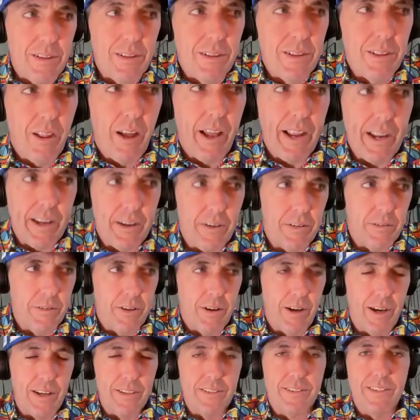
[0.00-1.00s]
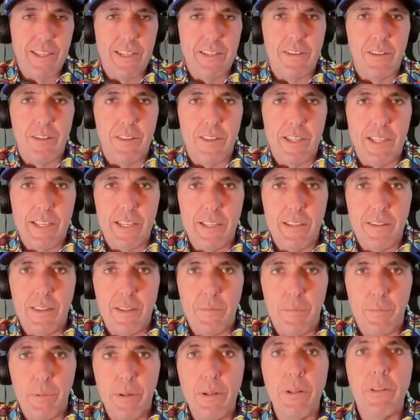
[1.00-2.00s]
like I said to the
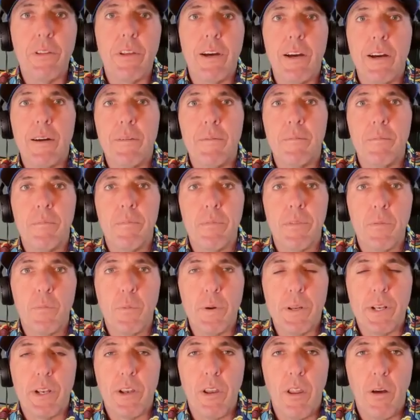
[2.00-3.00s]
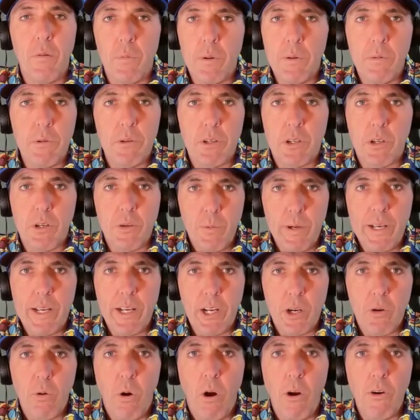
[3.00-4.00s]
builder, we
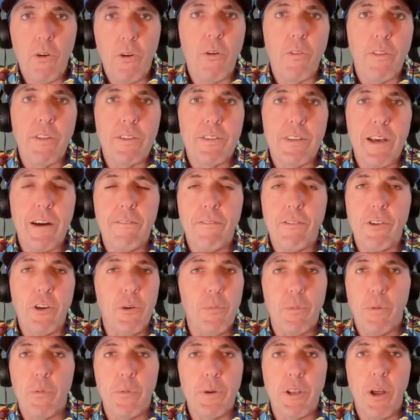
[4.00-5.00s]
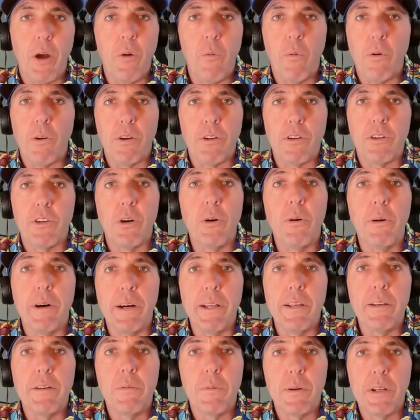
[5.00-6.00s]
can quote all this up for you, but we don't want to do
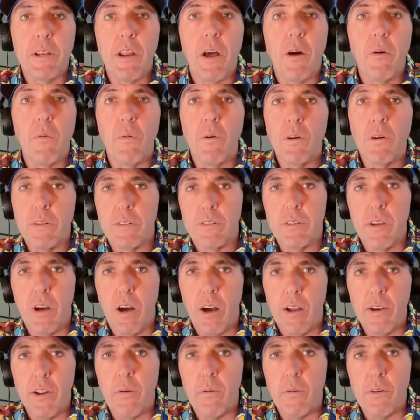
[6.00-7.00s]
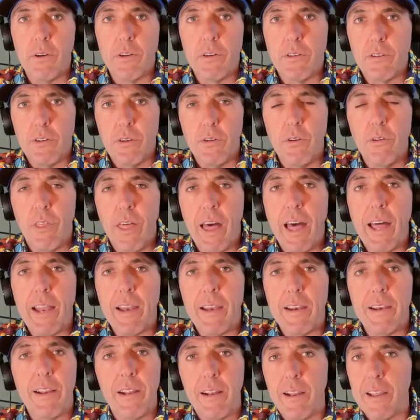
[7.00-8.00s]
it. I don't want to do that.
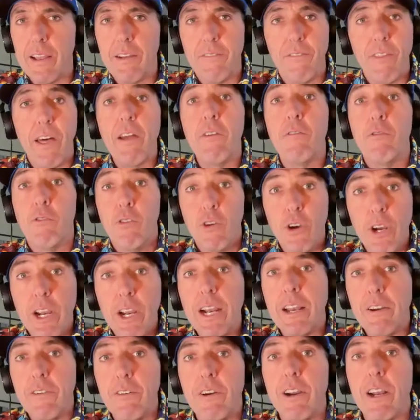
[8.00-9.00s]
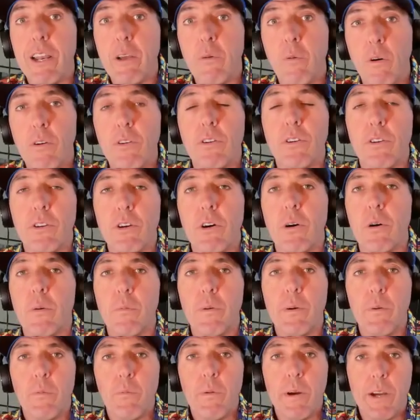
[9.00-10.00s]
Like if they really, really want to do it,
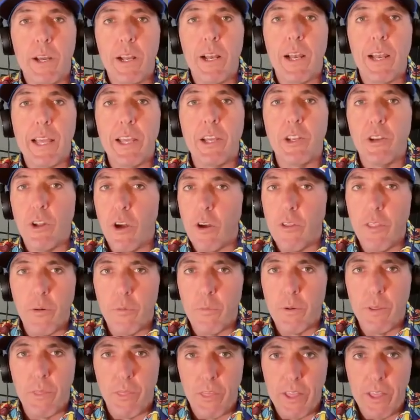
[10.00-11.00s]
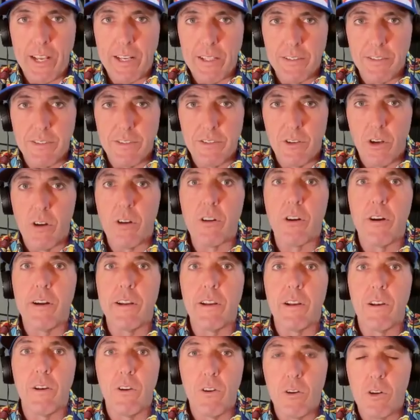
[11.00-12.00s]
we're going to let you know that we think it's not
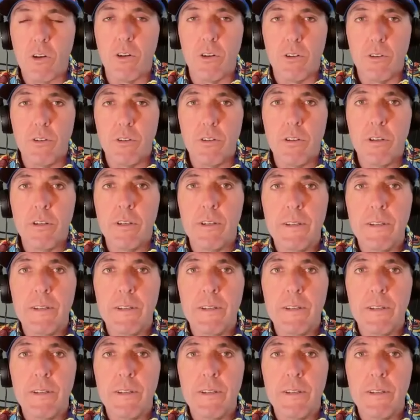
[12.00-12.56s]
going to look good.